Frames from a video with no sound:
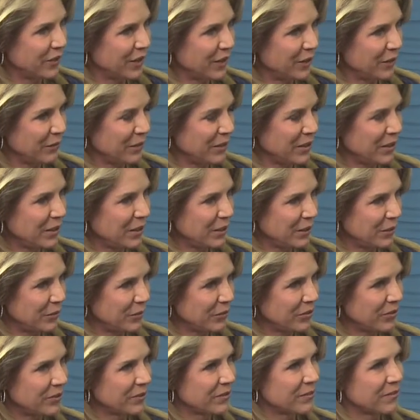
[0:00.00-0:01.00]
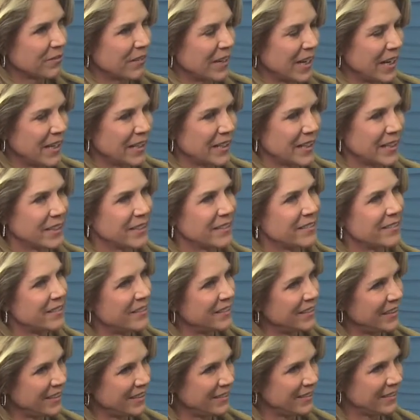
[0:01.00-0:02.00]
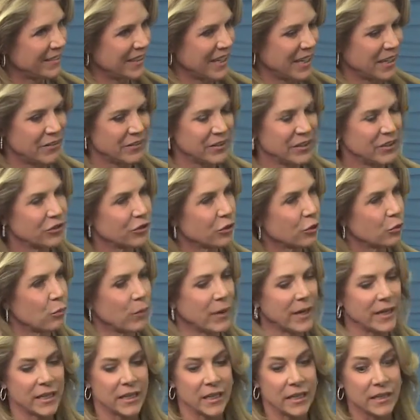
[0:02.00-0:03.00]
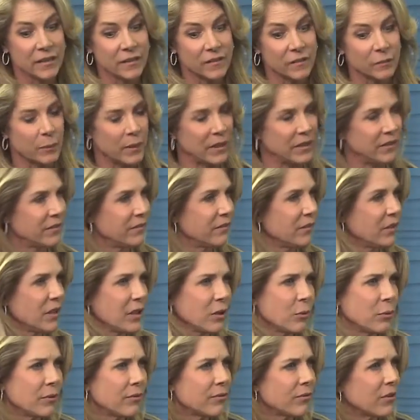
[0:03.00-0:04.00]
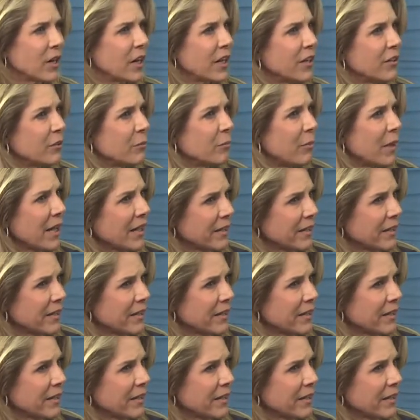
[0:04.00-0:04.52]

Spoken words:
that you can use, right? Like a Tanita scale, and these are great and inexpensive. You can get one for $100.